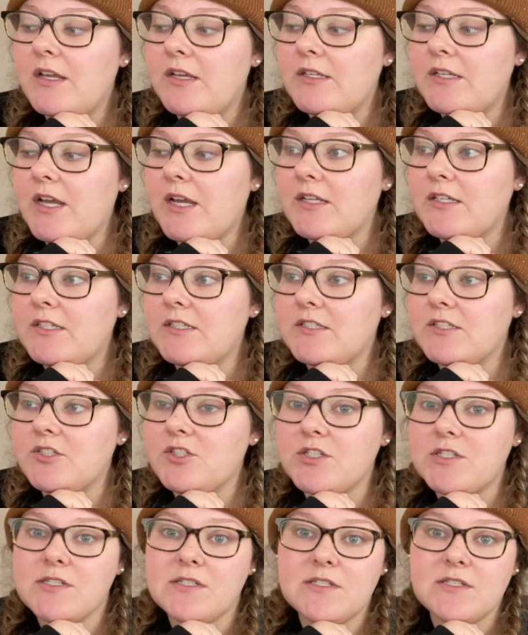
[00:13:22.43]
Yeah, I need to
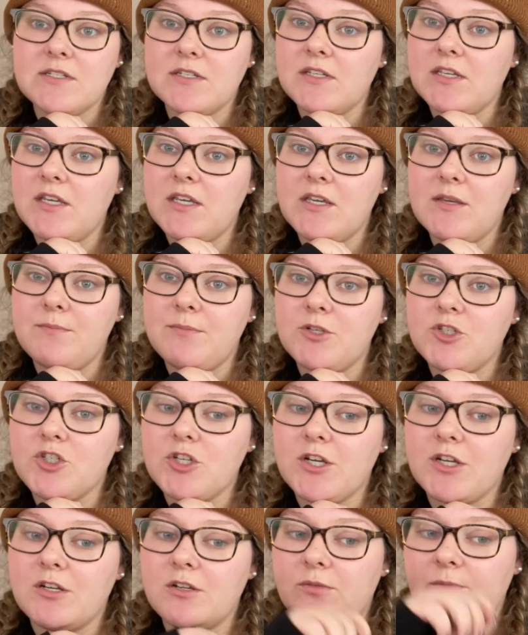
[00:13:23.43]
just keep
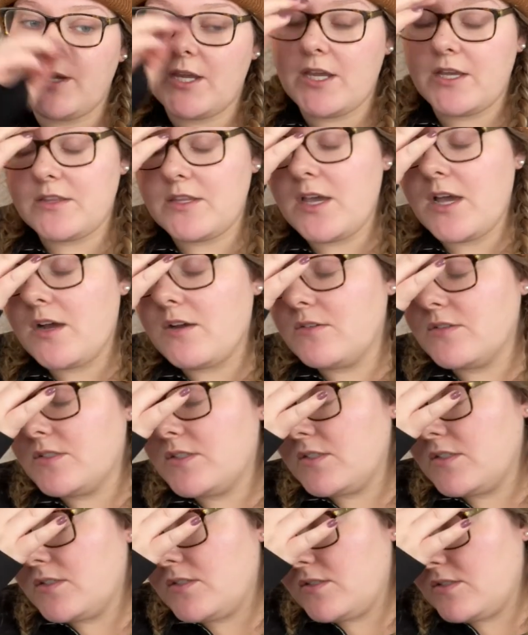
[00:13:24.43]
chugging away at the house.
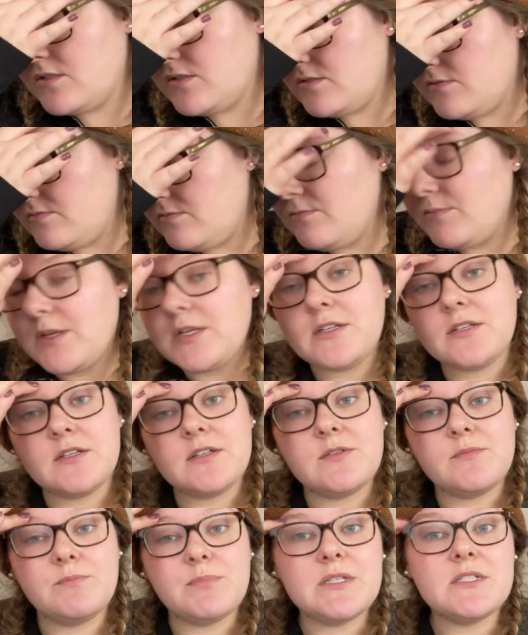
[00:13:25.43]
It's been
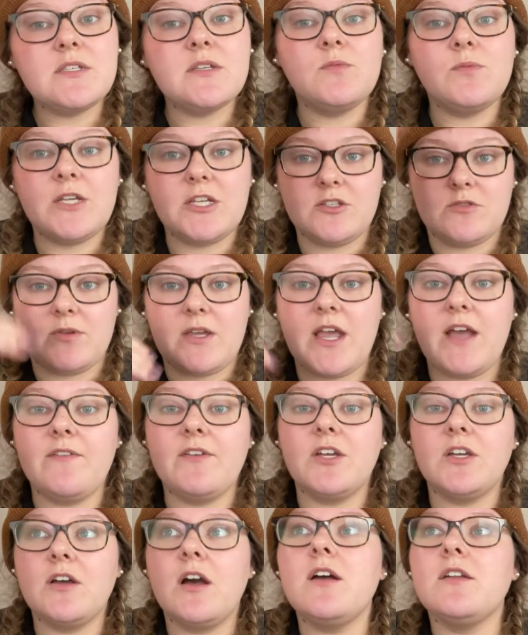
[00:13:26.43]
a busy week, so I
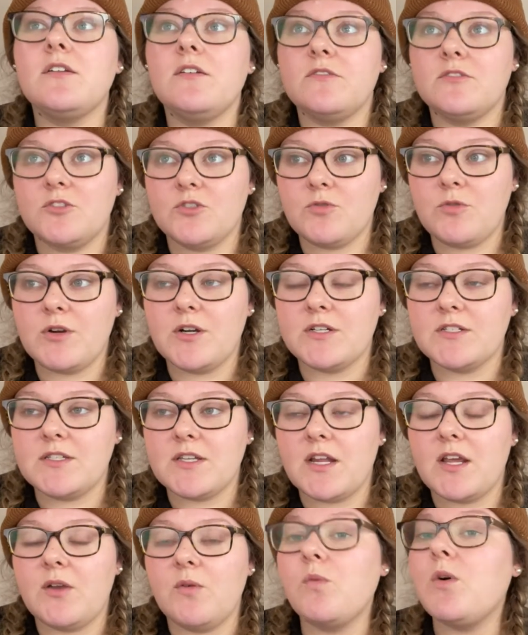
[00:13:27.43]
haven't gotten all the chores that
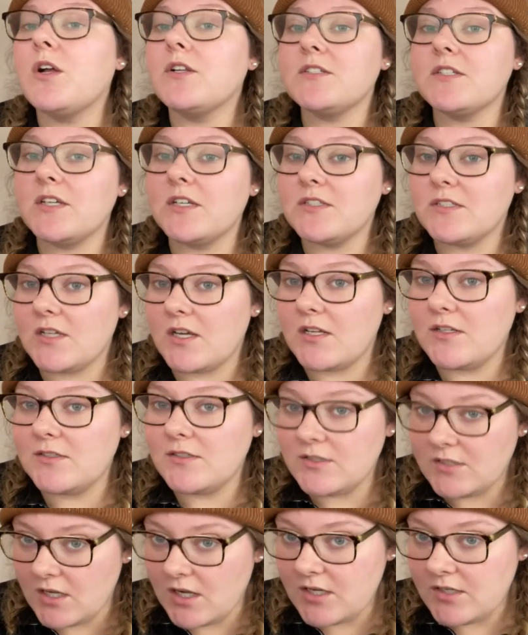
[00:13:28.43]
I want to get done
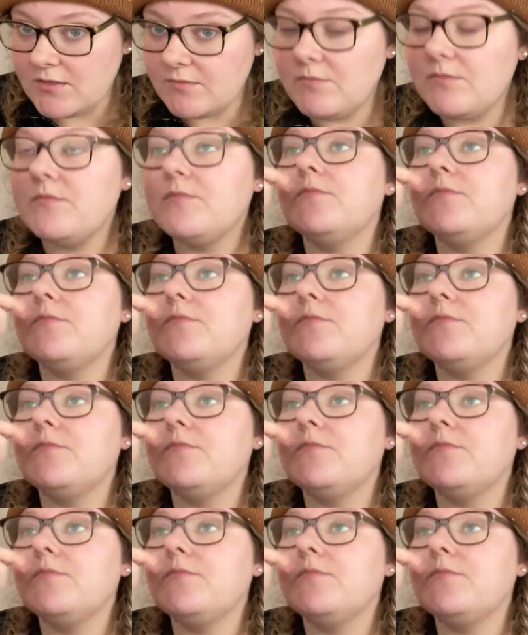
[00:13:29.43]
done